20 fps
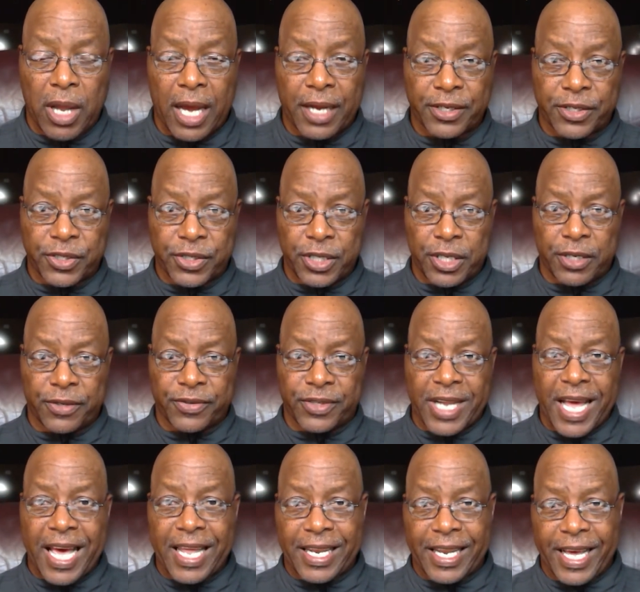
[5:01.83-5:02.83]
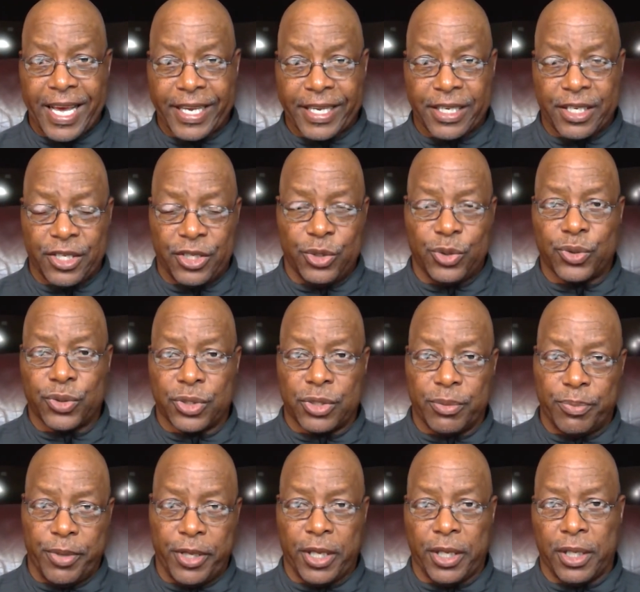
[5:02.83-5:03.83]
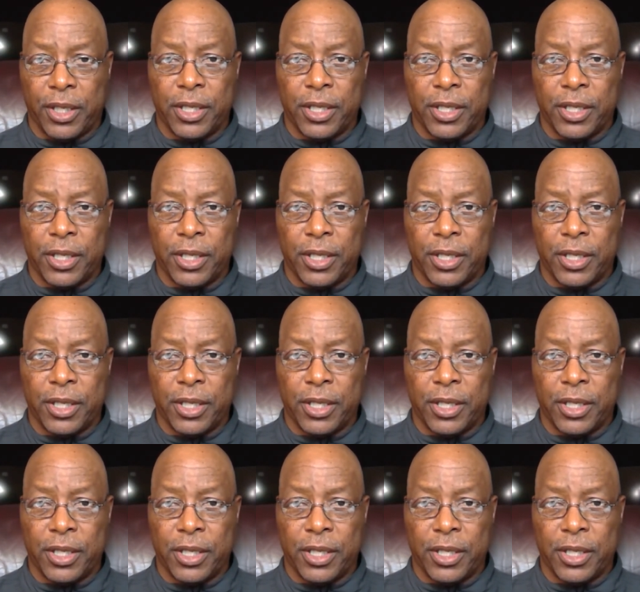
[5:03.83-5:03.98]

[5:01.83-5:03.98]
ourselves, not like it used to be.